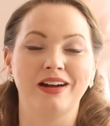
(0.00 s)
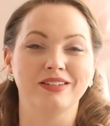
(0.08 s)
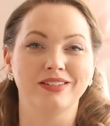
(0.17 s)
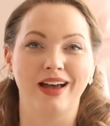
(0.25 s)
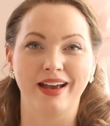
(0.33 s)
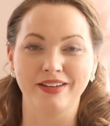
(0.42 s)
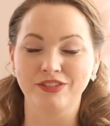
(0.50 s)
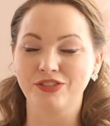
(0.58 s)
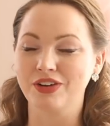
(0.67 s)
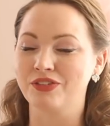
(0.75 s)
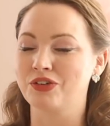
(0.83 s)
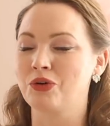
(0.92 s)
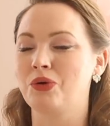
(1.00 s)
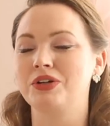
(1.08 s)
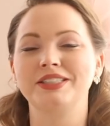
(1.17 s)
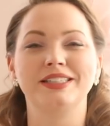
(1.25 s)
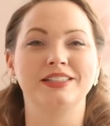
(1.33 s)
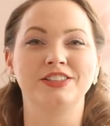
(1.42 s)
our life, of
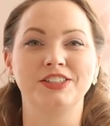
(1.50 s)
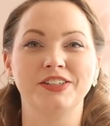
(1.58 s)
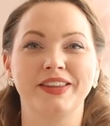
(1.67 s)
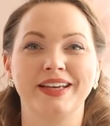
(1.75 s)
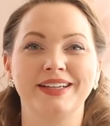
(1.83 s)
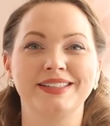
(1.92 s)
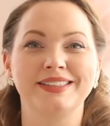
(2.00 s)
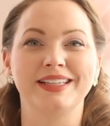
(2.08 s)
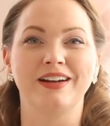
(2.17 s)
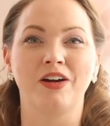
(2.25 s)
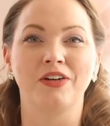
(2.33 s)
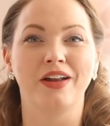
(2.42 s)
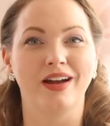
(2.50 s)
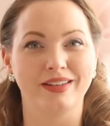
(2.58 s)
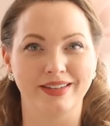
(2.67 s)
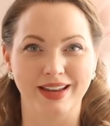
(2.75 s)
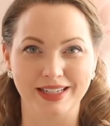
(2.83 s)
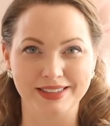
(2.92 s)
course these are things that are not
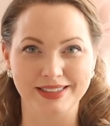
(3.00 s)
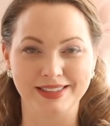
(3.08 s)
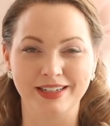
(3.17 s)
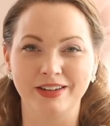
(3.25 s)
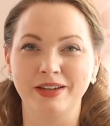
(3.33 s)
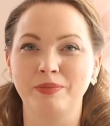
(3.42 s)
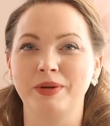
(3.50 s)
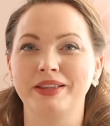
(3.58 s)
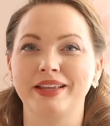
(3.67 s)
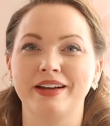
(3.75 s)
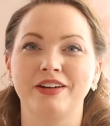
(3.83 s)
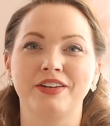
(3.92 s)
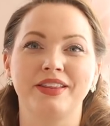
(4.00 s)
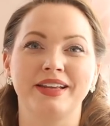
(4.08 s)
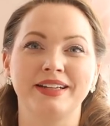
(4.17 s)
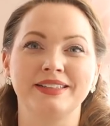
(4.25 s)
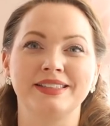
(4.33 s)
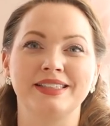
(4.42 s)
necessary, but they are
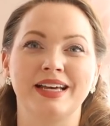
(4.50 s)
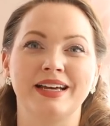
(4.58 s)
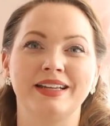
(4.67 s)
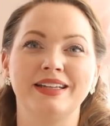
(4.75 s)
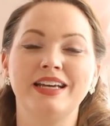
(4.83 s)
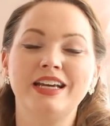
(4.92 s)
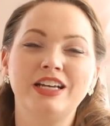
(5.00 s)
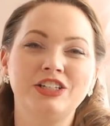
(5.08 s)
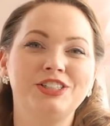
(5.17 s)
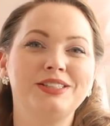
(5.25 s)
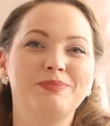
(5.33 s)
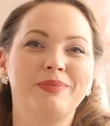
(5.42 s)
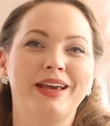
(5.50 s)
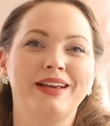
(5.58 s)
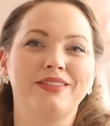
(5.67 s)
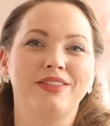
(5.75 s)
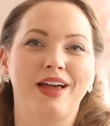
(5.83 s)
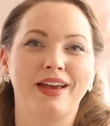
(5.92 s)
things that just make
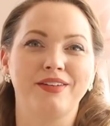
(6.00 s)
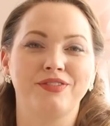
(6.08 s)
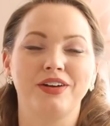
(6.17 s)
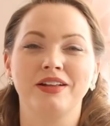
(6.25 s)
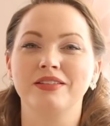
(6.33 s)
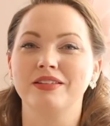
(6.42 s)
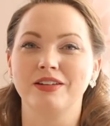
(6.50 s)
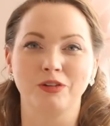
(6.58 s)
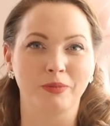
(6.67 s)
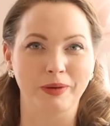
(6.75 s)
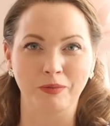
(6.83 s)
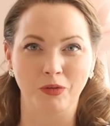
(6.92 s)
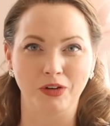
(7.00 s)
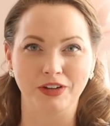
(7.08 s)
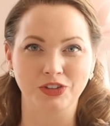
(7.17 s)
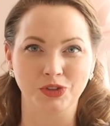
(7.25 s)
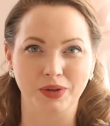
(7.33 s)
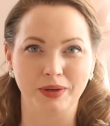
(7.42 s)
life a little bit more
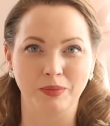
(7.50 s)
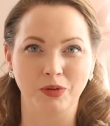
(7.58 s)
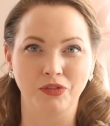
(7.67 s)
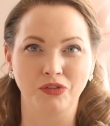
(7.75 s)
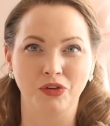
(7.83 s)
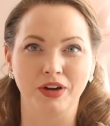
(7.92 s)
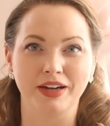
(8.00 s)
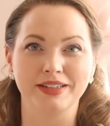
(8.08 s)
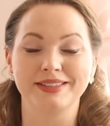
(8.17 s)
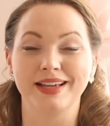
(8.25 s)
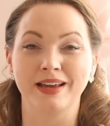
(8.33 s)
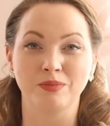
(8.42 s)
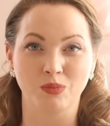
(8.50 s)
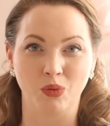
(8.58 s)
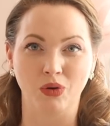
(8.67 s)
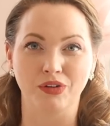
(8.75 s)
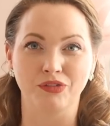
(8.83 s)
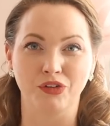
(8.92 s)
enjoyable for us and
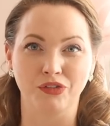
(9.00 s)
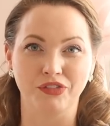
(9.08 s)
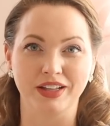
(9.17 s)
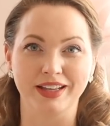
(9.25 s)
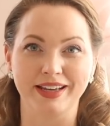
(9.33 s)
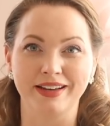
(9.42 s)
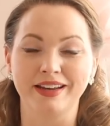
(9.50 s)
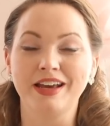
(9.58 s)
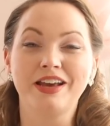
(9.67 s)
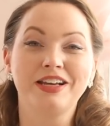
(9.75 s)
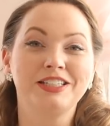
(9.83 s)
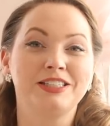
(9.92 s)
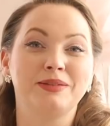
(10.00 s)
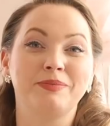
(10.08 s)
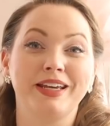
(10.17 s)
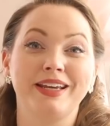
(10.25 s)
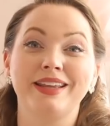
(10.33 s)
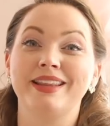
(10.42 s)
more fulfilling. To
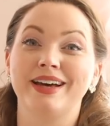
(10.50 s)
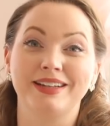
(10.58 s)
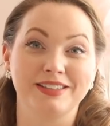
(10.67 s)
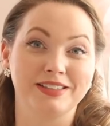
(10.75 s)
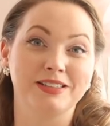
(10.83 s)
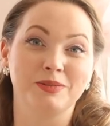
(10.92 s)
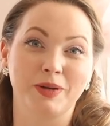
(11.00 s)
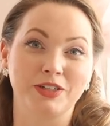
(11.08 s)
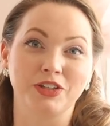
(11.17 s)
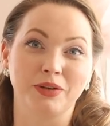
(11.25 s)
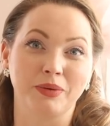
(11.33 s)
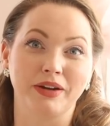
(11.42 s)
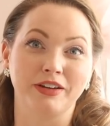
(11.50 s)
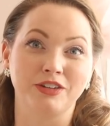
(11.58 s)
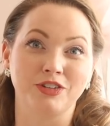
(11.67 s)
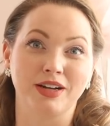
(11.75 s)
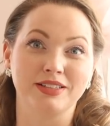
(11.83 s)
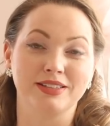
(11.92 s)
me, that is especially wearing
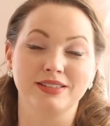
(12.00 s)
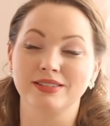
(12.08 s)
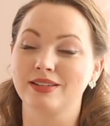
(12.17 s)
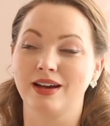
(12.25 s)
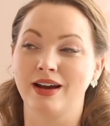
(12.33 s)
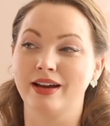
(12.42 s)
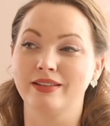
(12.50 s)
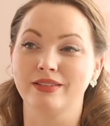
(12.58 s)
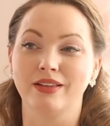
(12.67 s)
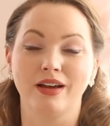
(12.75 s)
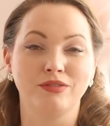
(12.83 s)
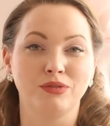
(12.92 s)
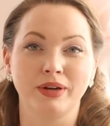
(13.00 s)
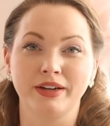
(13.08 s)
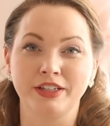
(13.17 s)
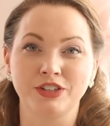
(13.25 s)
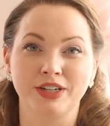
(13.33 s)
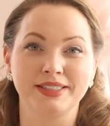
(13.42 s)
dresses. I love
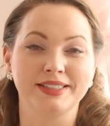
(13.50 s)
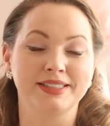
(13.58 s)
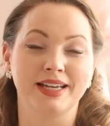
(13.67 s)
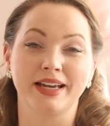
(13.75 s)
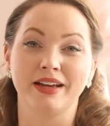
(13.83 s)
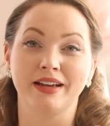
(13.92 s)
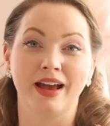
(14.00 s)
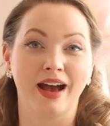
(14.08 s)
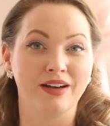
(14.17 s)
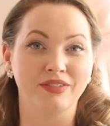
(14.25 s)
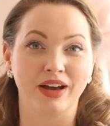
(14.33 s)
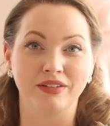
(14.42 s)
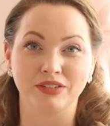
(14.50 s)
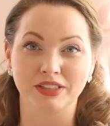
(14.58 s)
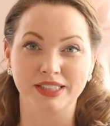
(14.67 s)
wearing dresses. I have ever